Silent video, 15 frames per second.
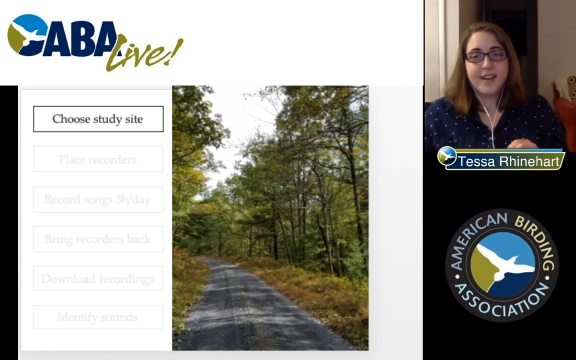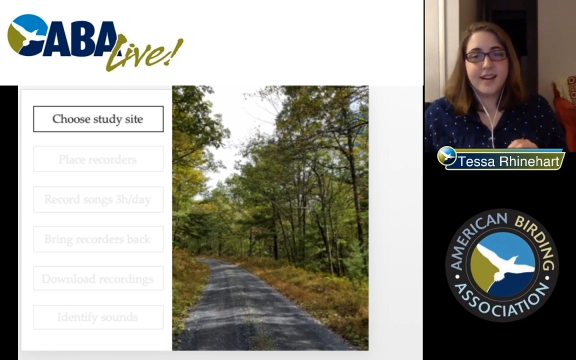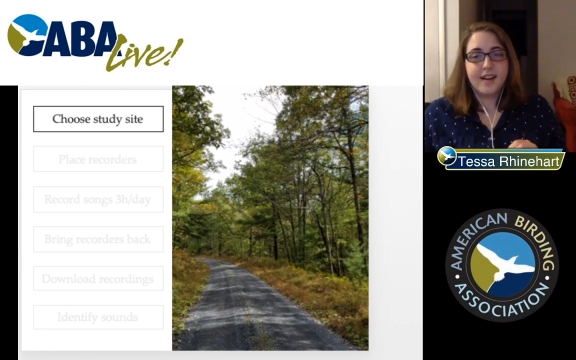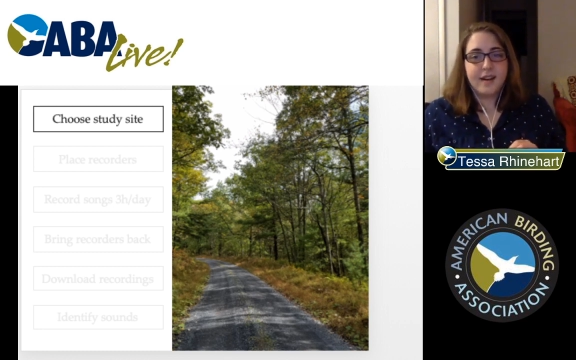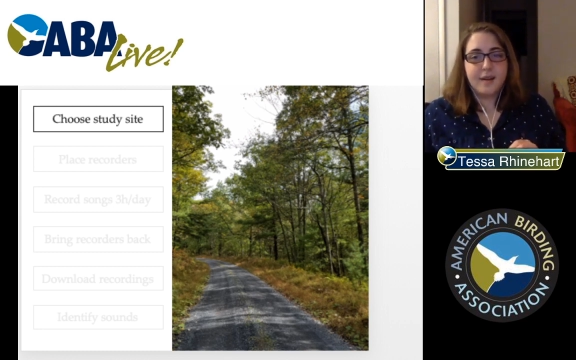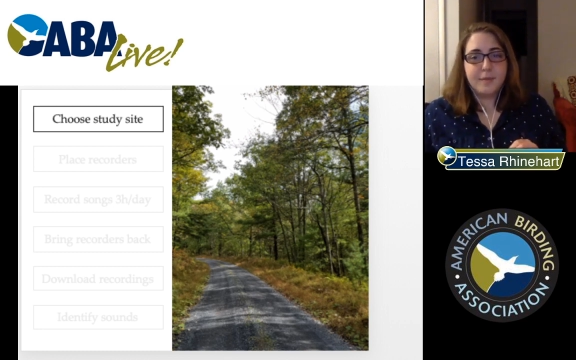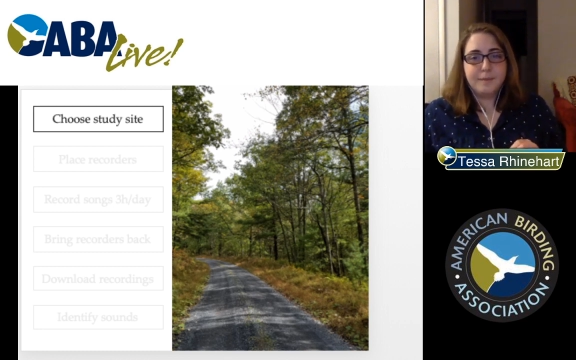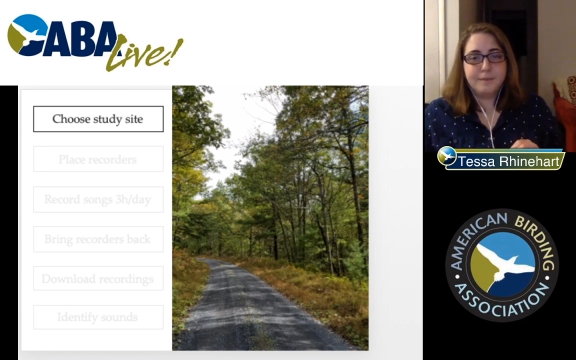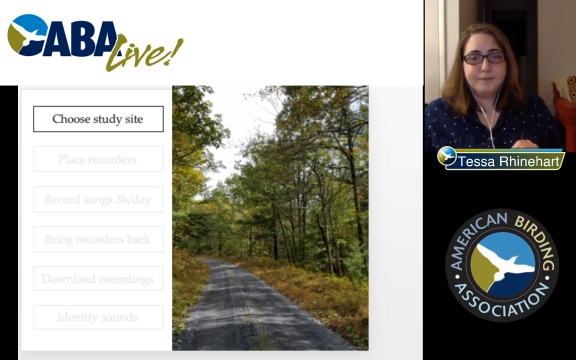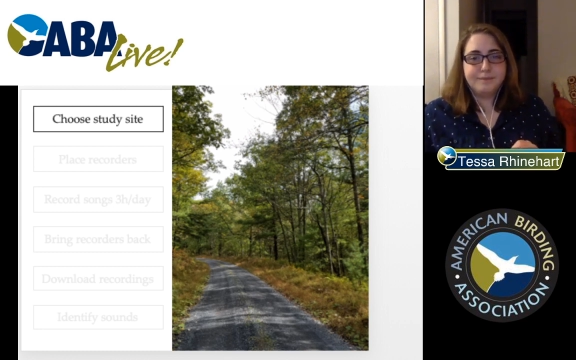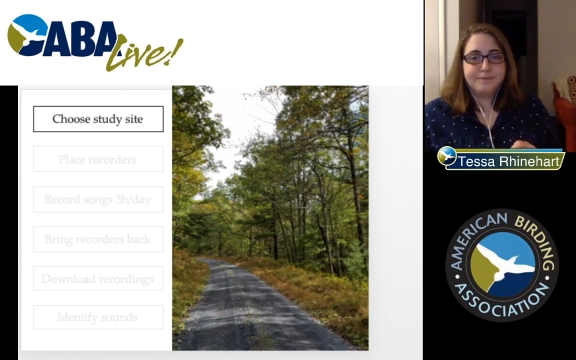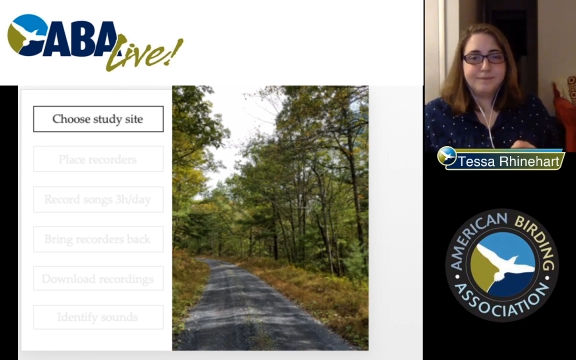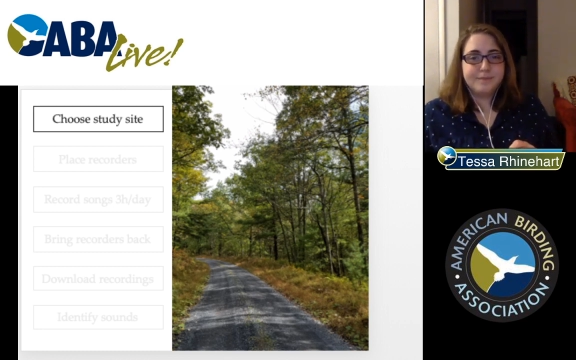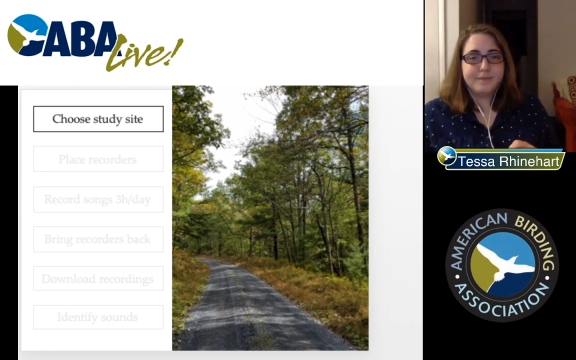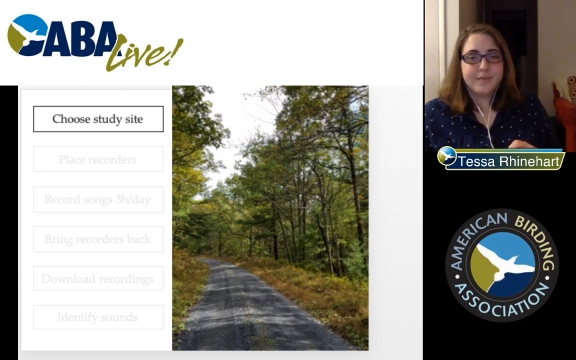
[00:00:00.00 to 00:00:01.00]

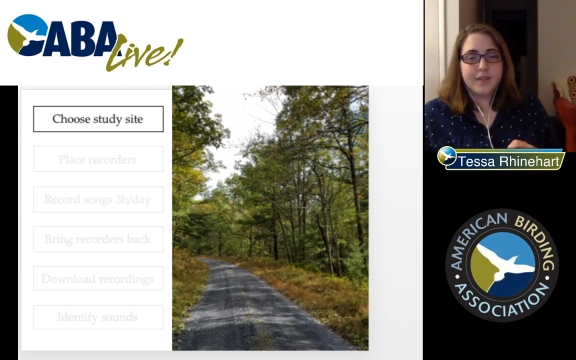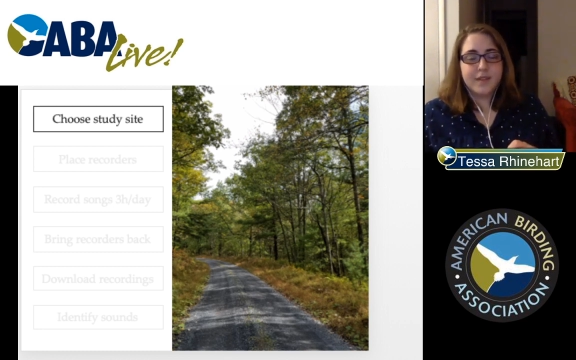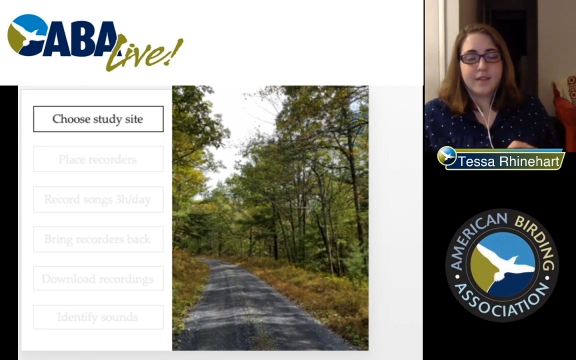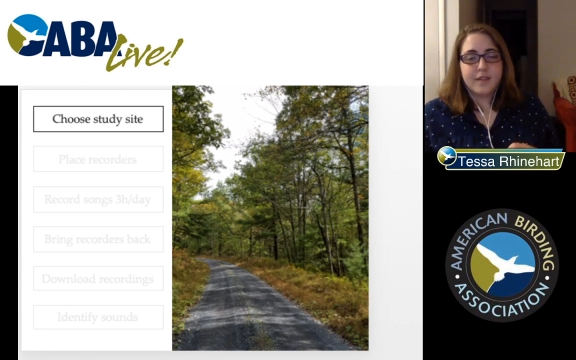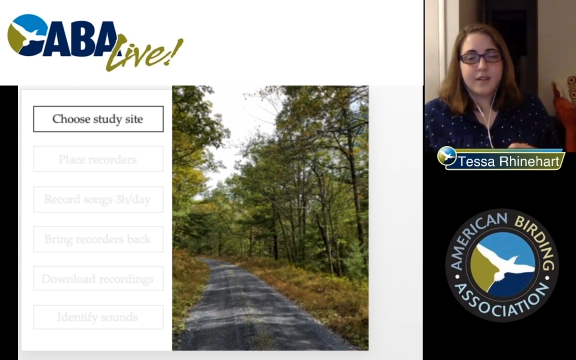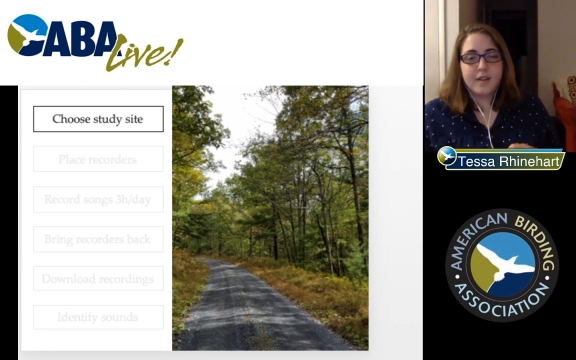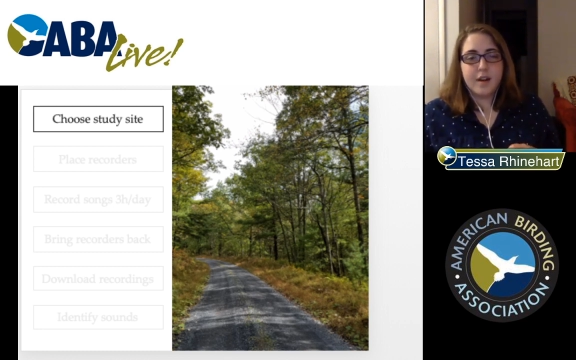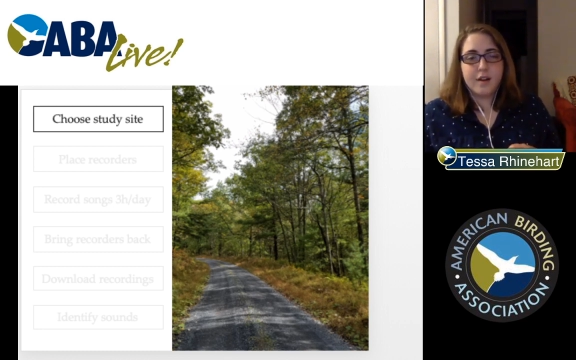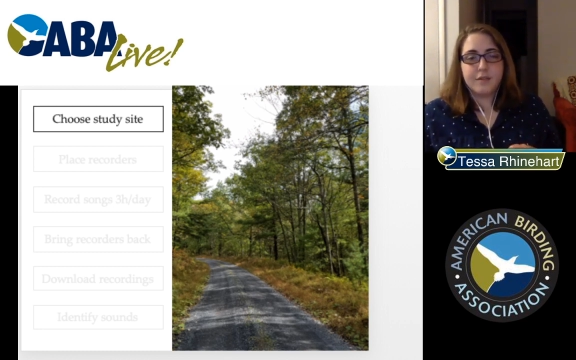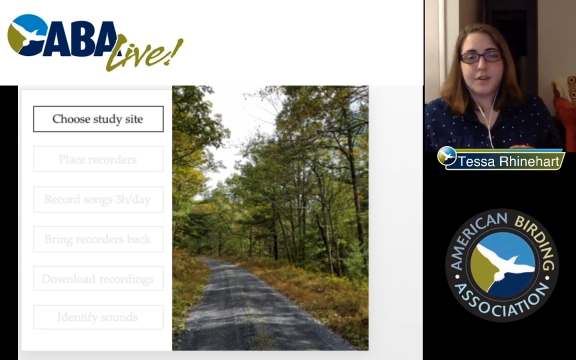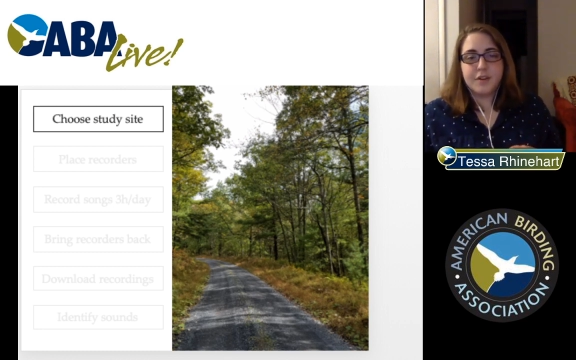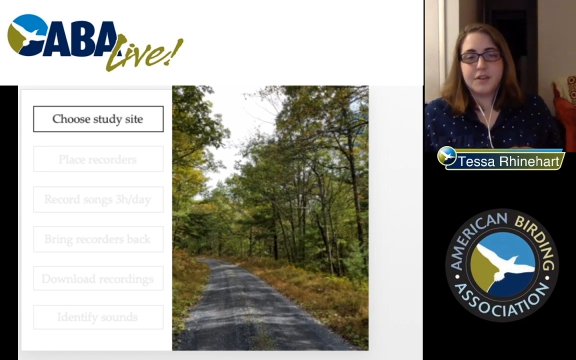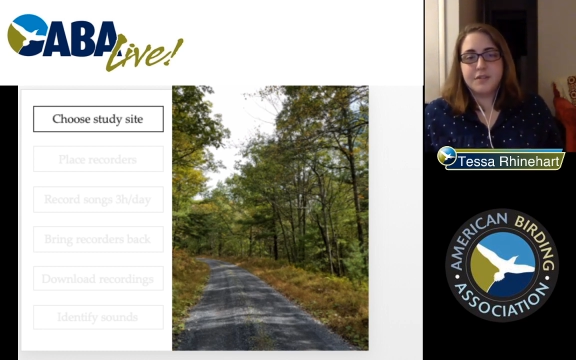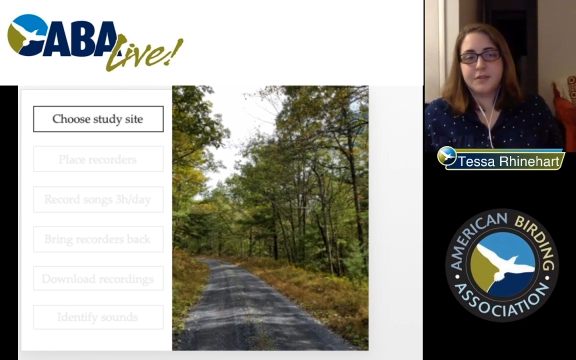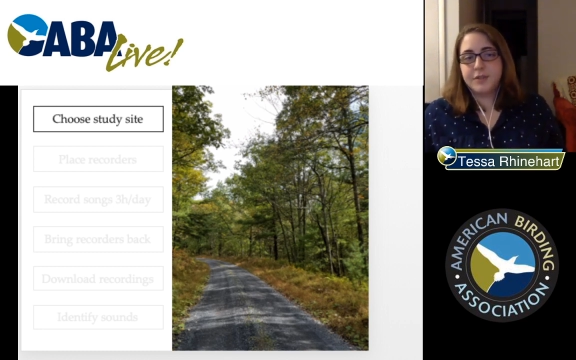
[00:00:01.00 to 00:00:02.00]
Our
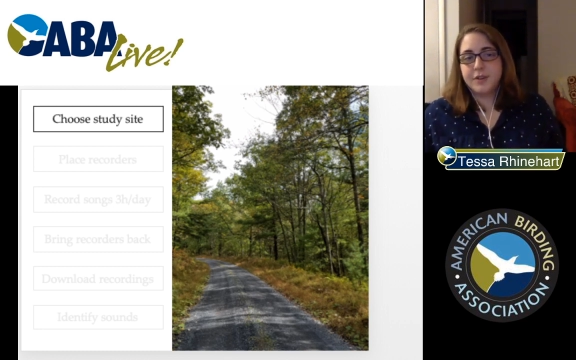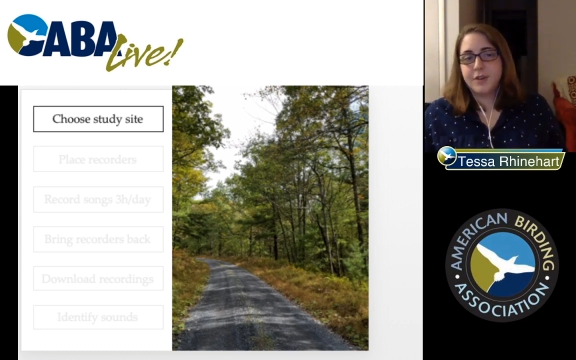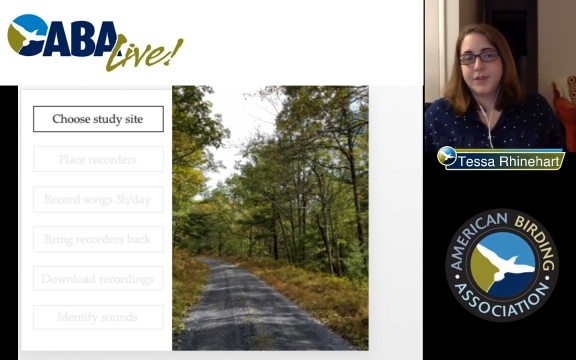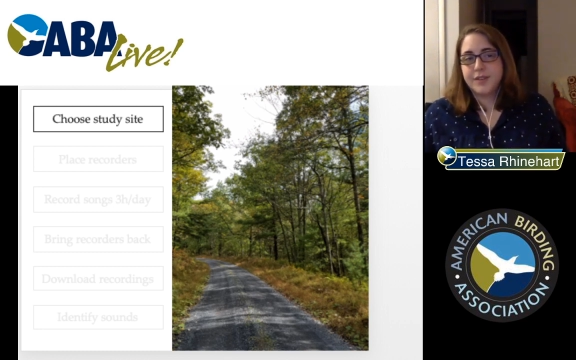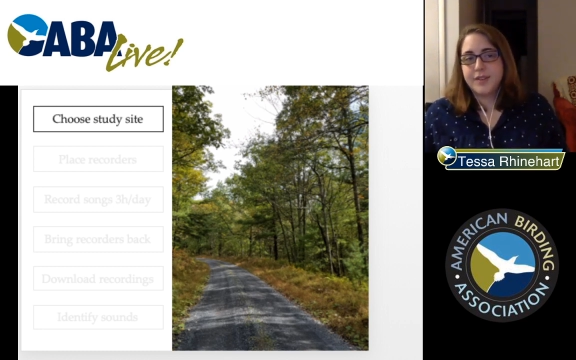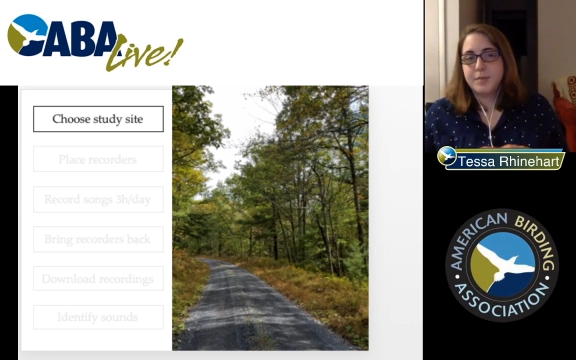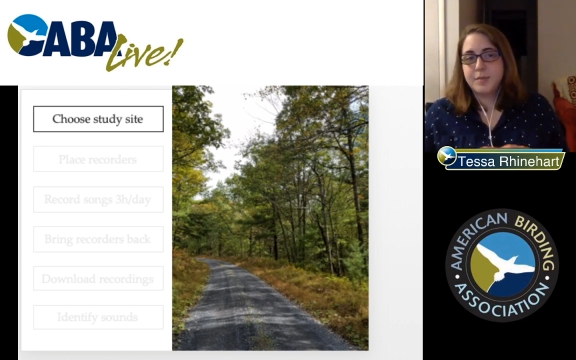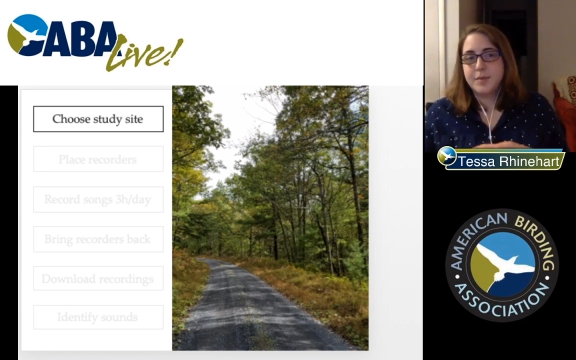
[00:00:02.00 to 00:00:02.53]
very first